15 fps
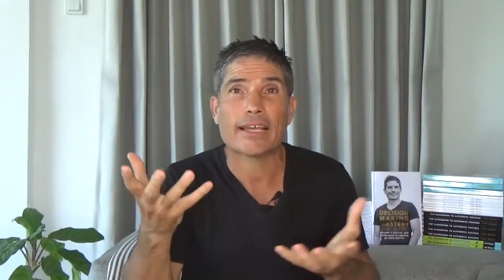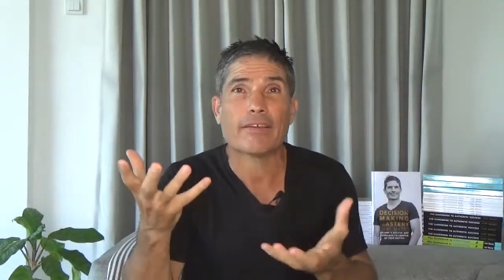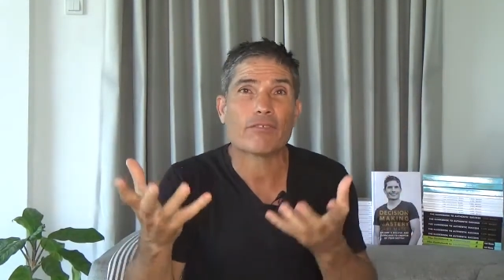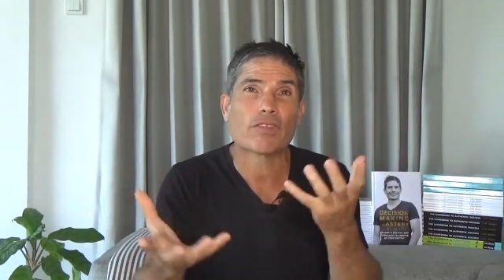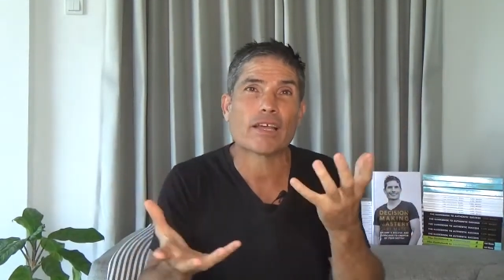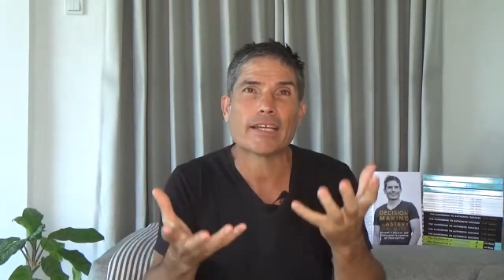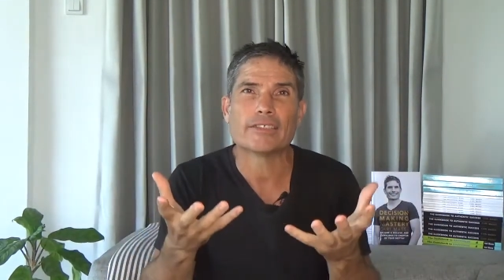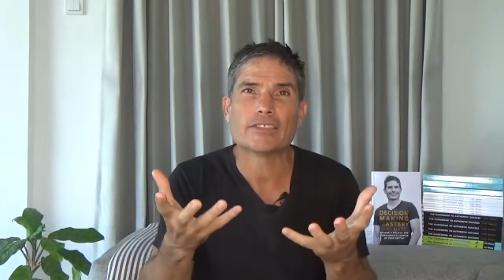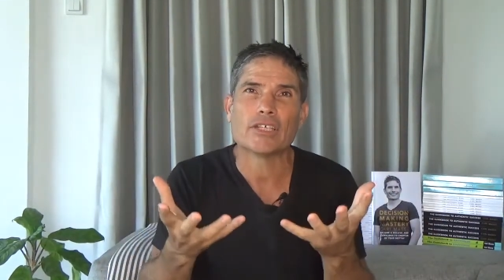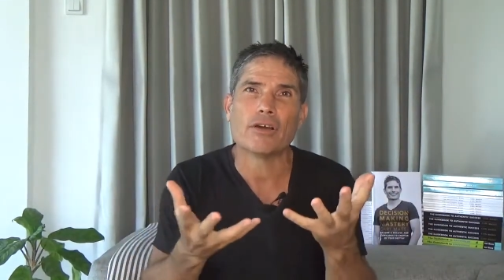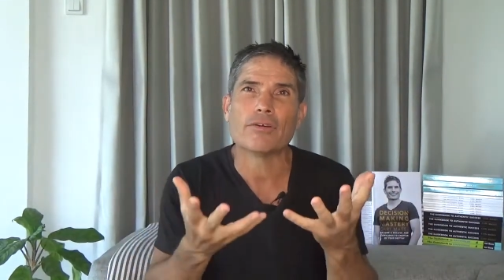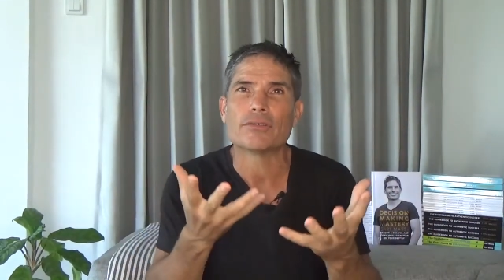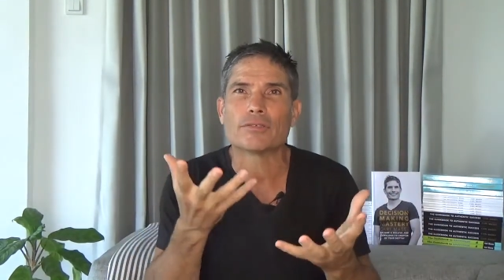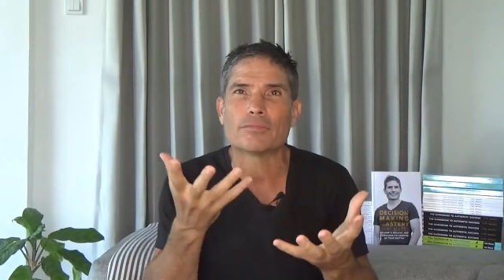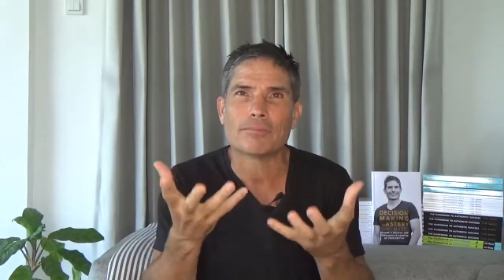if they
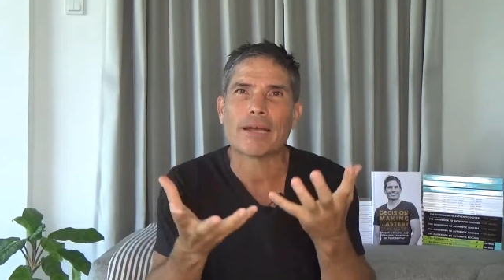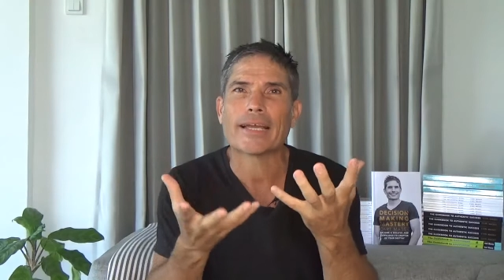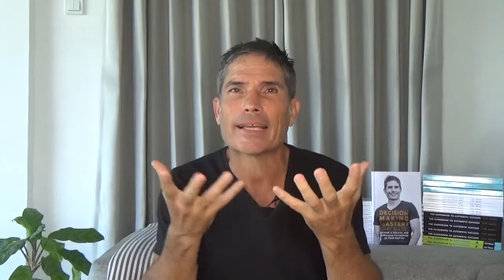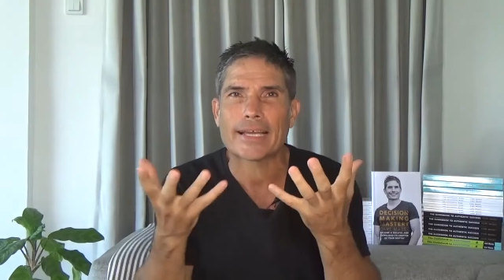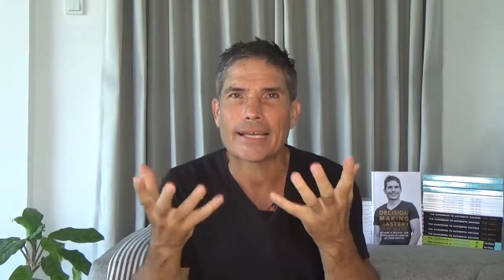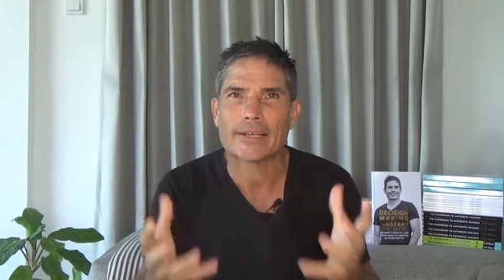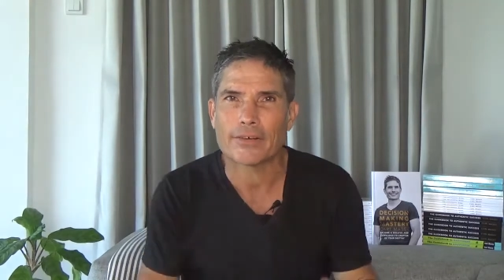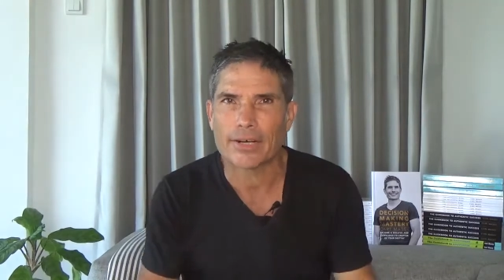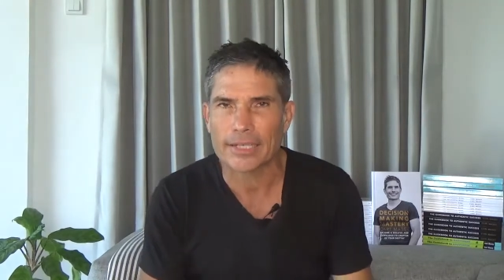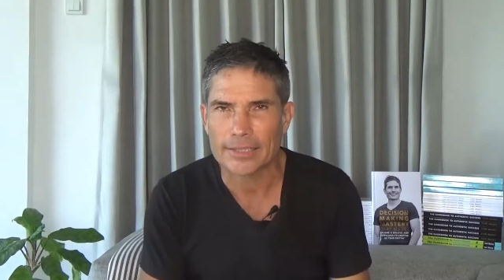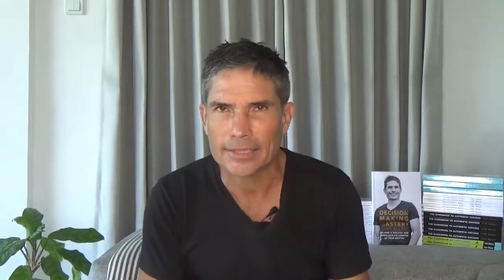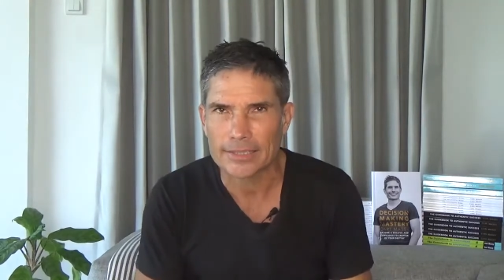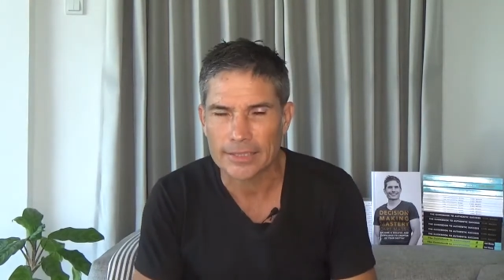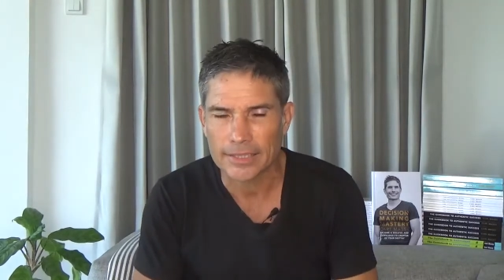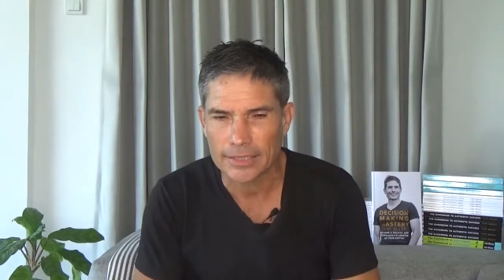don't make a great
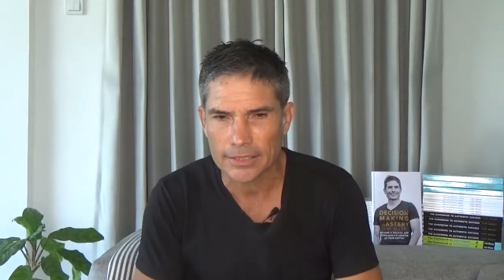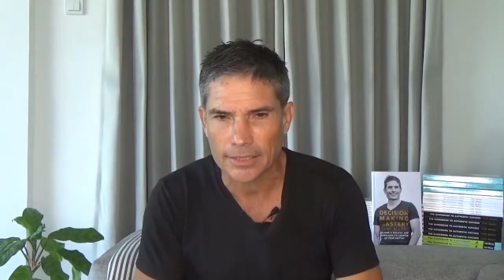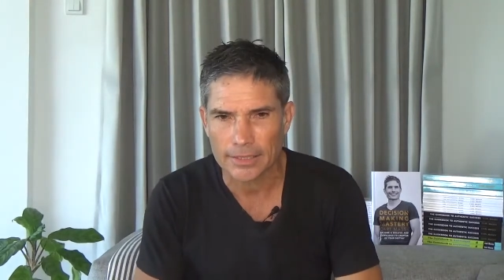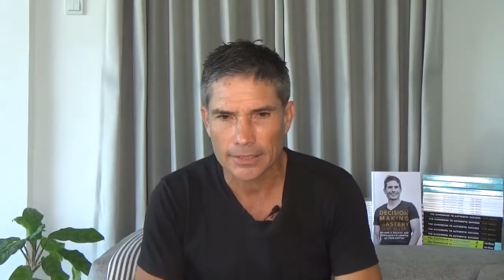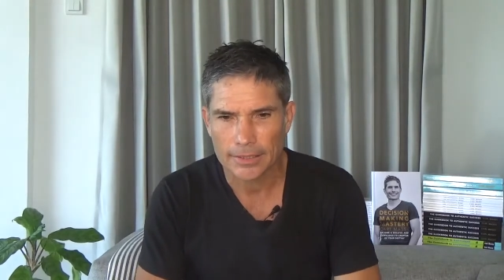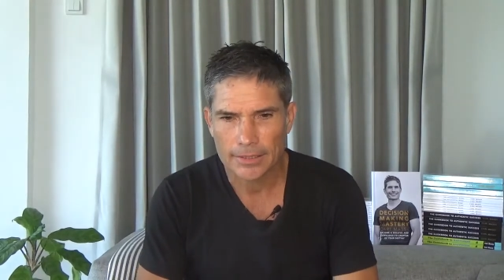decision.